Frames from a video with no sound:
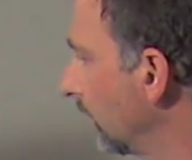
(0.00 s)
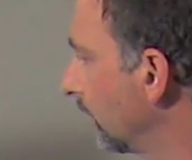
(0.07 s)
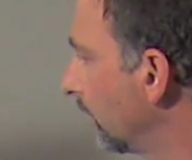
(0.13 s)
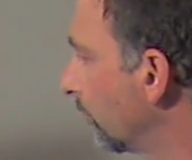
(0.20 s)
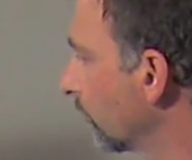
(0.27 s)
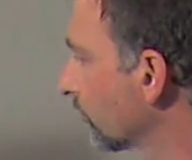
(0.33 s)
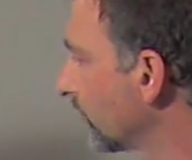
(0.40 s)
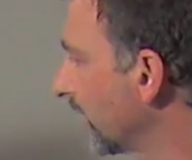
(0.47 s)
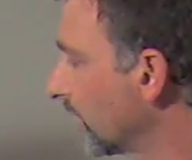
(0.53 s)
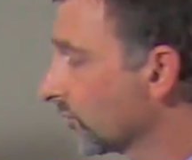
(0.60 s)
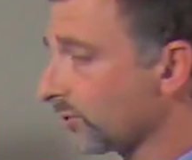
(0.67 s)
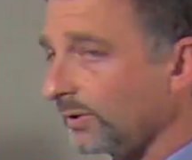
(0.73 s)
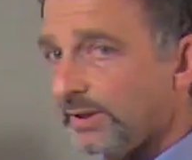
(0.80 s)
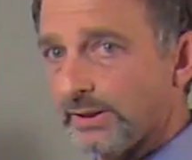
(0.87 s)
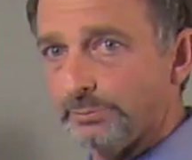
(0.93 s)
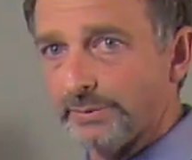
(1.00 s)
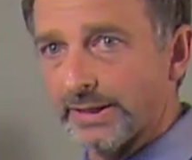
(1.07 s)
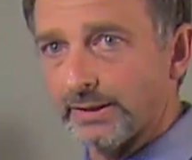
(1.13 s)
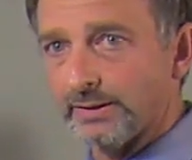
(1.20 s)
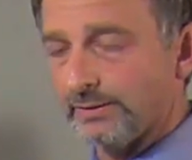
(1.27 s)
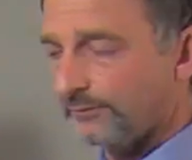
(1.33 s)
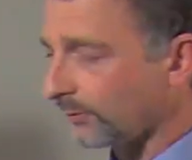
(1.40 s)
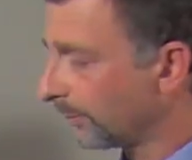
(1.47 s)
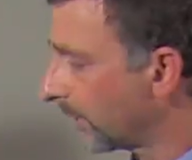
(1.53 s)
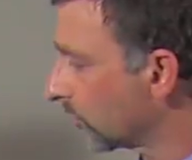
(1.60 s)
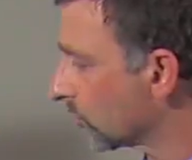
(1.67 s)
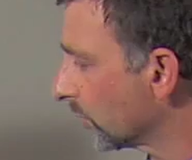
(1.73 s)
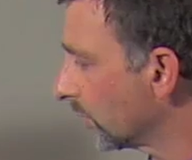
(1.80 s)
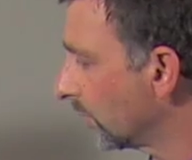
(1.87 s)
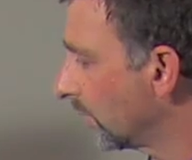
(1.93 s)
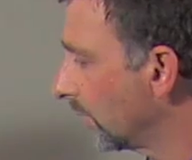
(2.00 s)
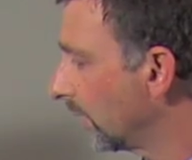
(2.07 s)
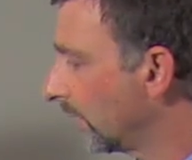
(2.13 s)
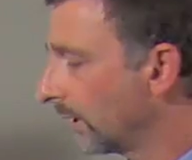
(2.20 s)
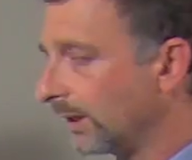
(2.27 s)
the percentage of need met information,